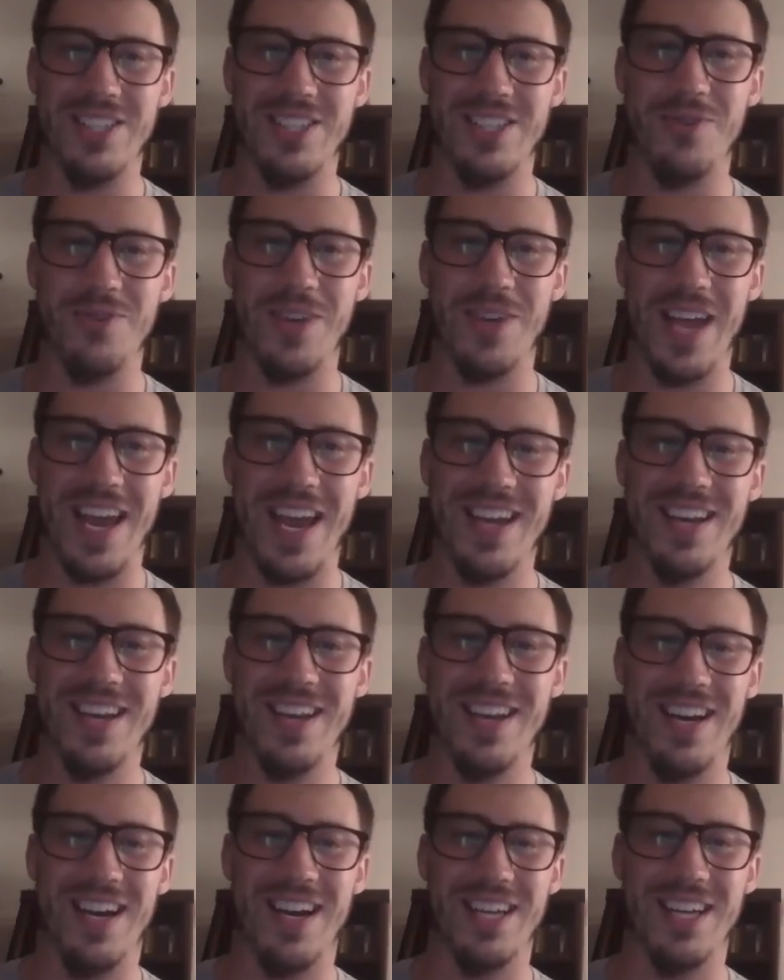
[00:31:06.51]
is okay,
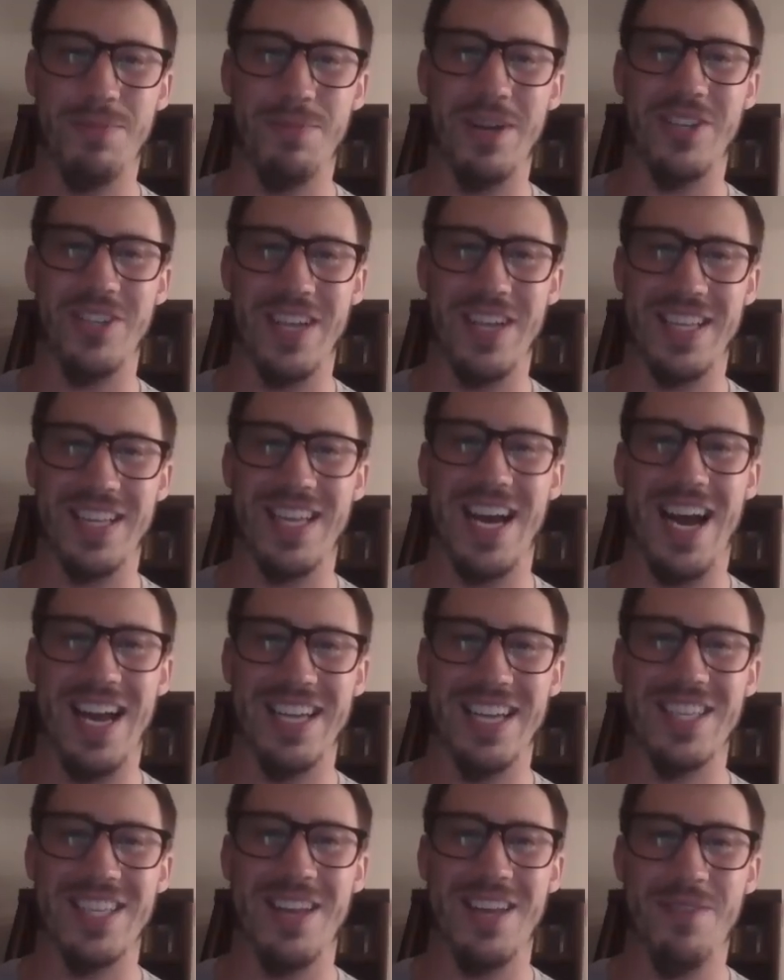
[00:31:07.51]
especially at the
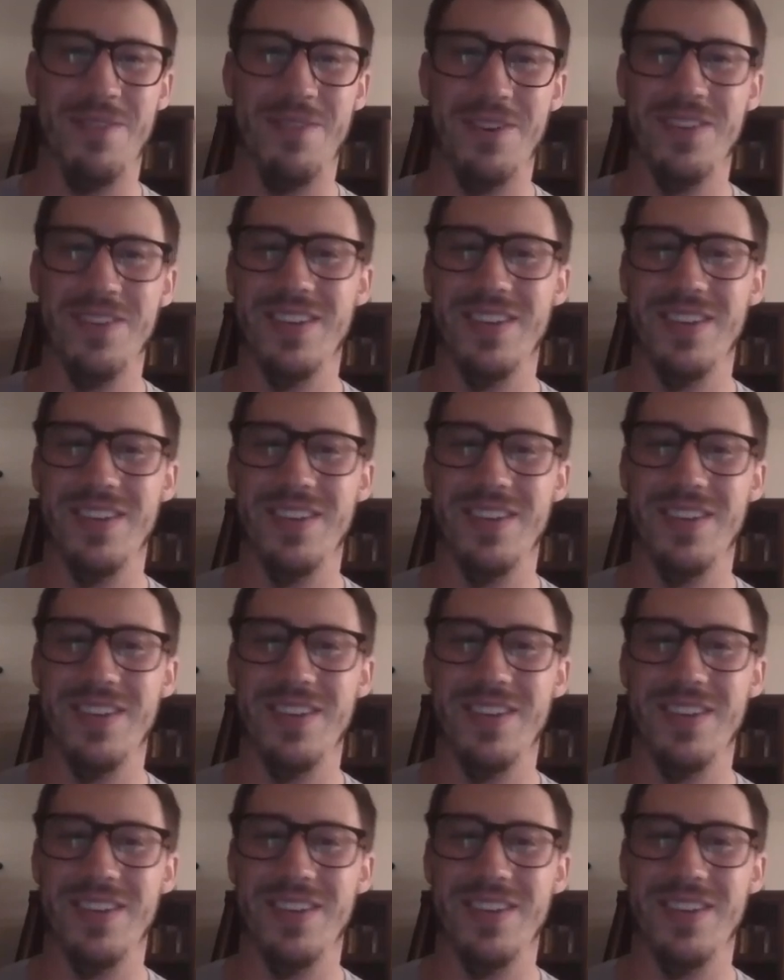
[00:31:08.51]
highest level,